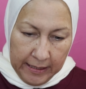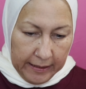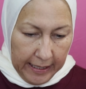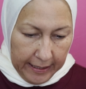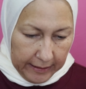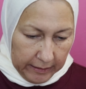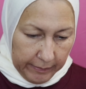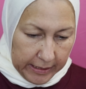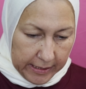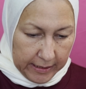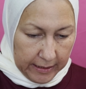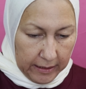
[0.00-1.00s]
Okay, let me
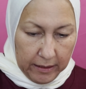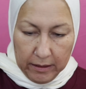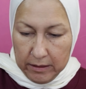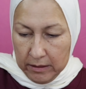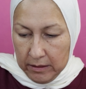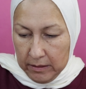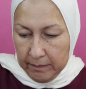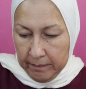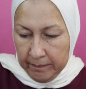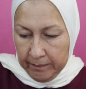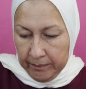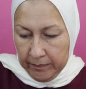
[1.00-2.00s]
see.
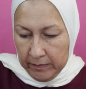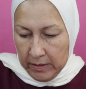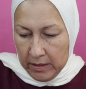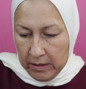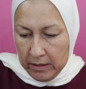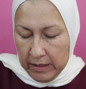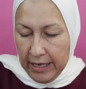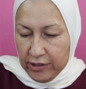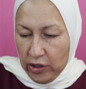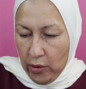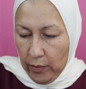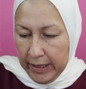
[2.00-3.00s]
Yeah,
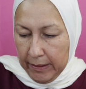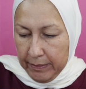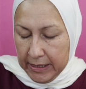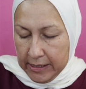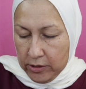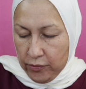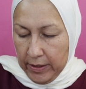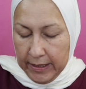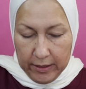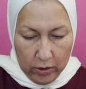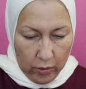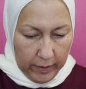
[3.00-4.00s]
it's Korean, because it's written
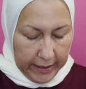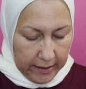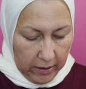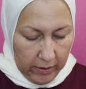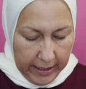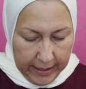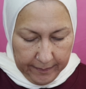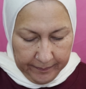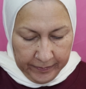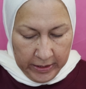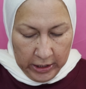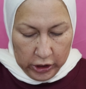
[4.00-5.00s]
in Korean. Okay,
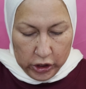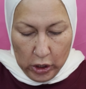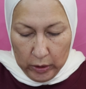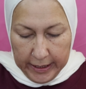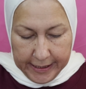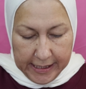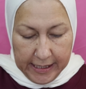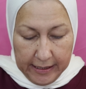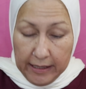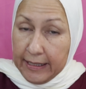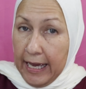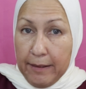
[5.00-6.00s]
so let's
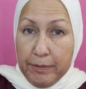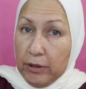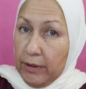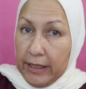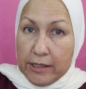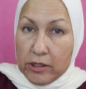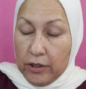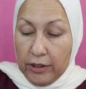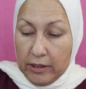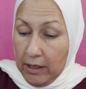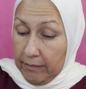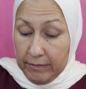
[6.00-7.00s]
see. K-Beauty is
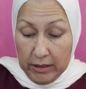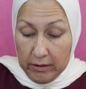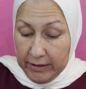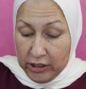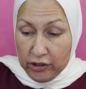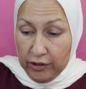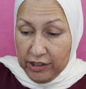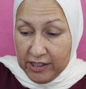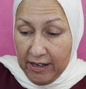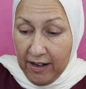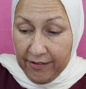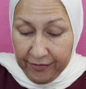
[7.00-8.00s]
good, you know, it's good
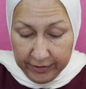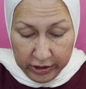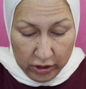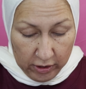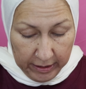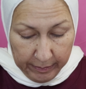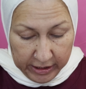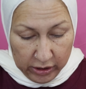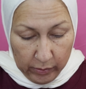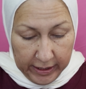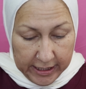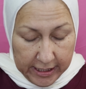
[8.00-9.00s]
stuff. So let me
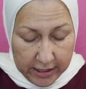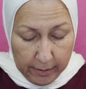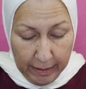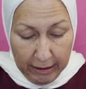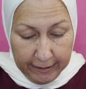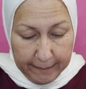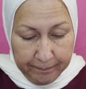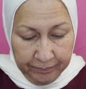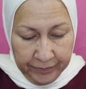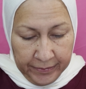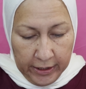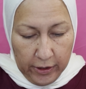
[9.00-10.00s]
see what it says about it.
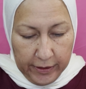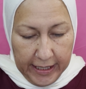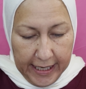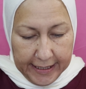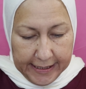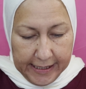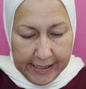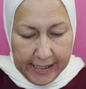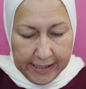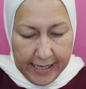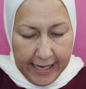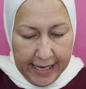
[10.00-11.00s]
Okay, this
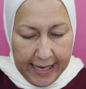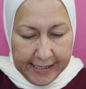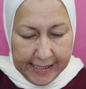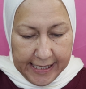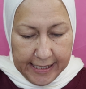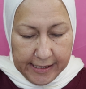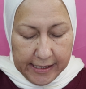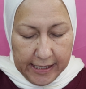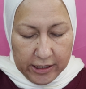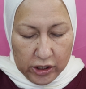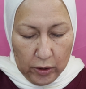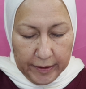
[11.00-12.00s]
is a essence.
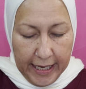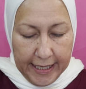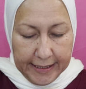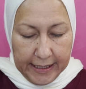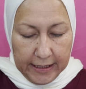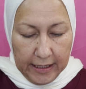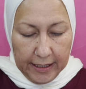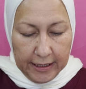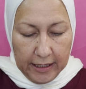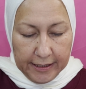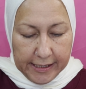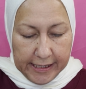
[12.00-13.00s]
It's called the
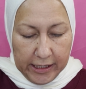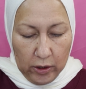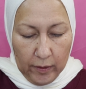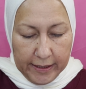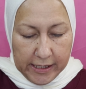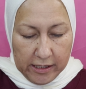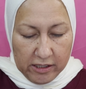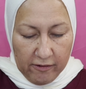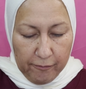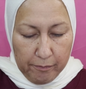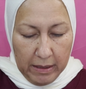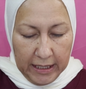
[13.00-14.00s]
$18.99 single essence
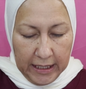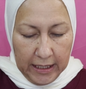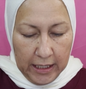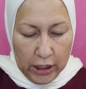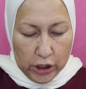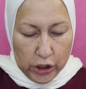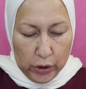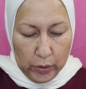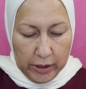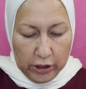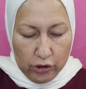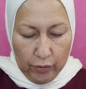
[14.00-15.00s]
of many
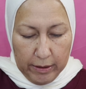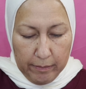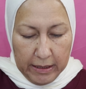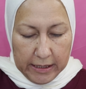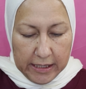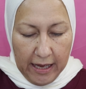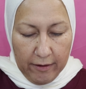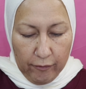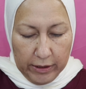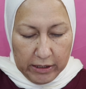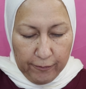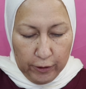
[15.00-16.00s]
soothing treatments. I've
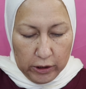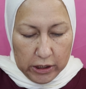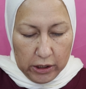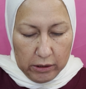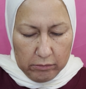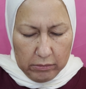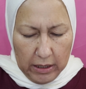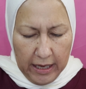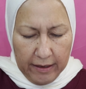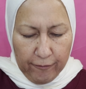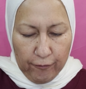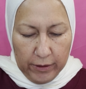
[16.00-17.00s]
reached
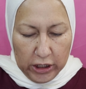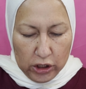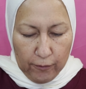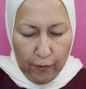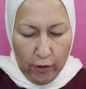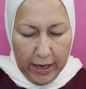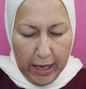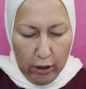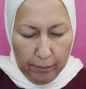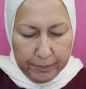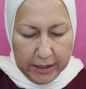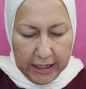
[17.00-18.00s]
for
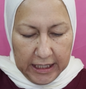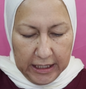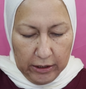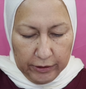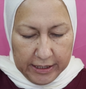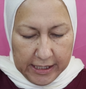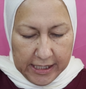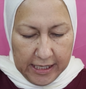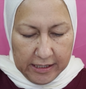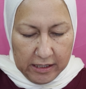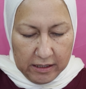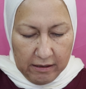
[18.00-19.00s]
help to heal the
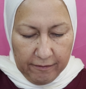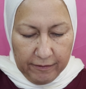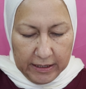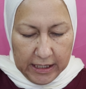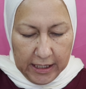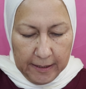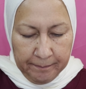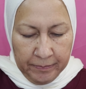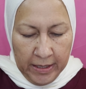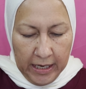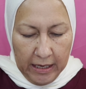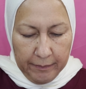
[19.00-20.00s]
sensitivity
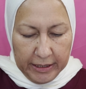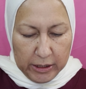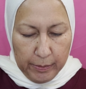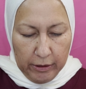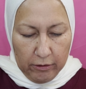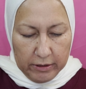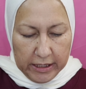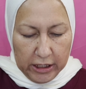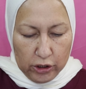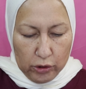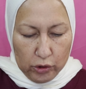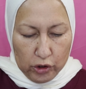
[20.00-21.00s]
I'm
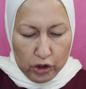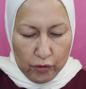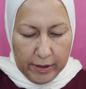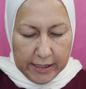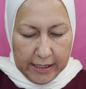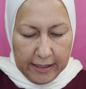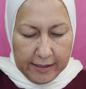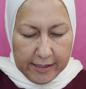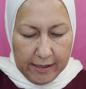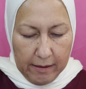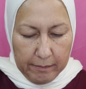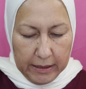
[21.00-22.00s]
experiencing due to stress and
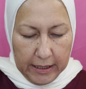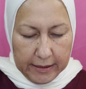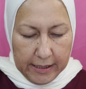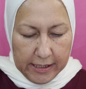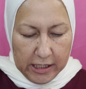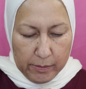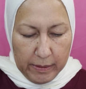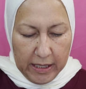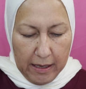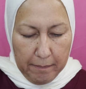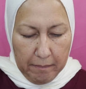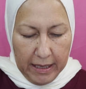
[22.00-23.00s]
insomnia. This has
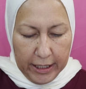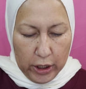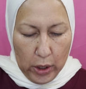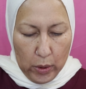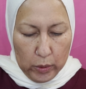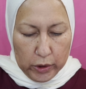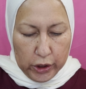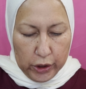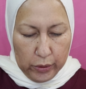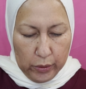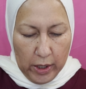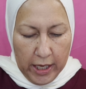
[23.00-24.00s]
become my
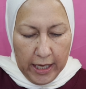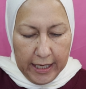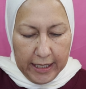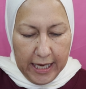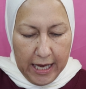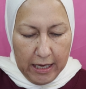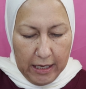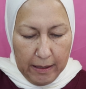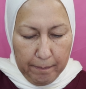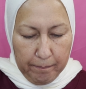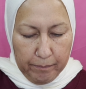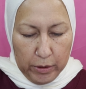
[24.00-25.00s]
go-to. A
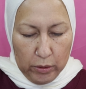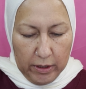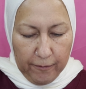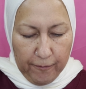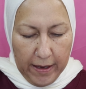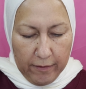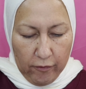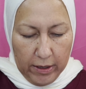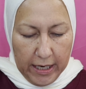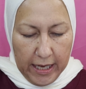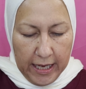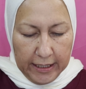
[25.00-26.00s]
K-Beauty
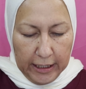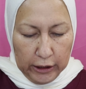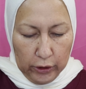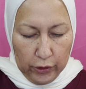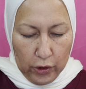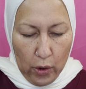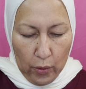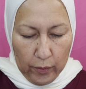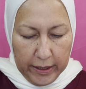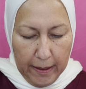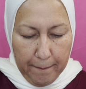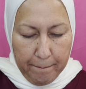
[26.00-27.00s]
favorite and Allure
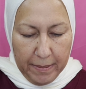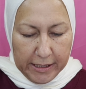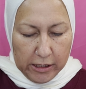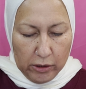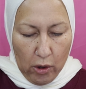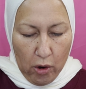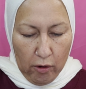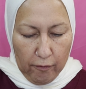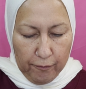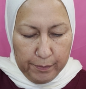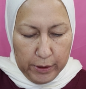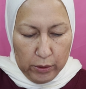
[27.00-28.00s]
Korea Best
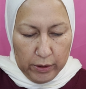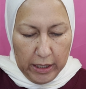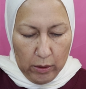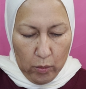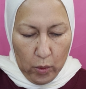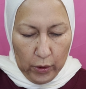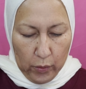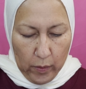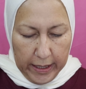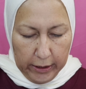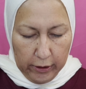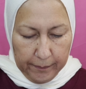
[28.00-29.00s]
of Beauty Award
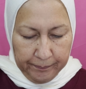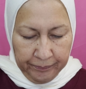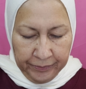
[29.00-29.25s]
winner.